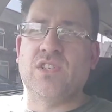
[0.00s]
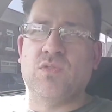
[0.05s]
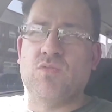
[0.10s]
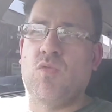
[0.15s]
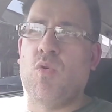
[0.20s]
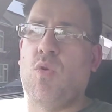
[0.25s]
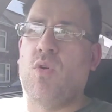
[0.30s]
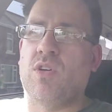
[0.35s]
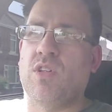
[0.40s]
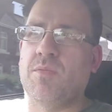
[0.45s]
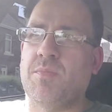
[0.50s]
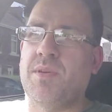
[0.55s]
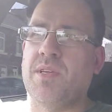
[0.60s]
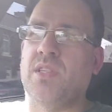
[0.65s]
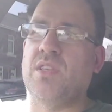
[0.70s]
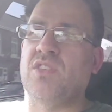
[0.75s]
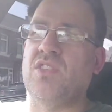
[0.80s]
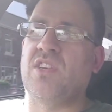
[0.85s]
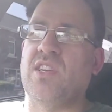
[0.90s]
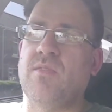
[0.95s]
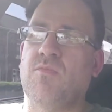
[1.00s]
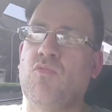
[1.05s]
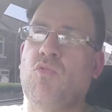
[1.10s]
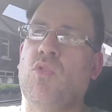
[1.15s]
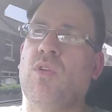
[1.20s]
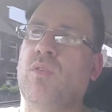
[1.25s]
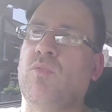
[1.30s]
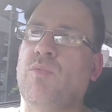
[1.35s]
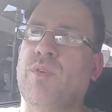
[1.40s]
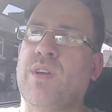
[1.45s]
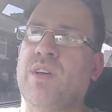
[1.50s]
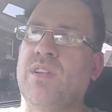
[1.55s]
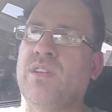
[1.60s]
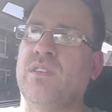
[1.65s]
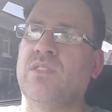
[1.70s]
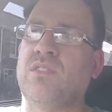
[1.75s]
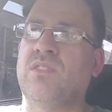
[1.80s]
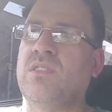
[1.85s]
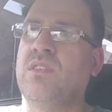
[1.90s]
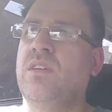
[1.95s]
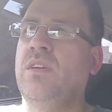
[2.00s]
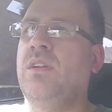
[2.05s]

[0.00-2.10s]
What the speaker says: are all going to be the same rolling radius.